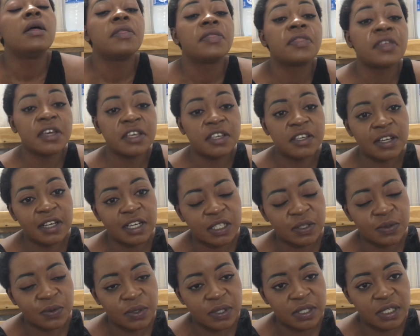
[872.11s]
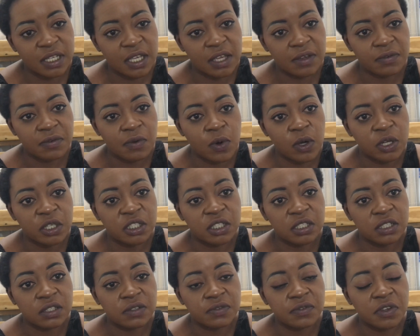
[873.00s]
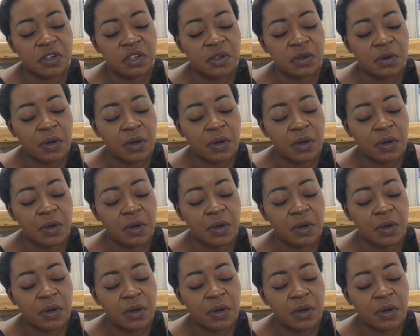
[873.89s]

Thank you guys once again for watching this video.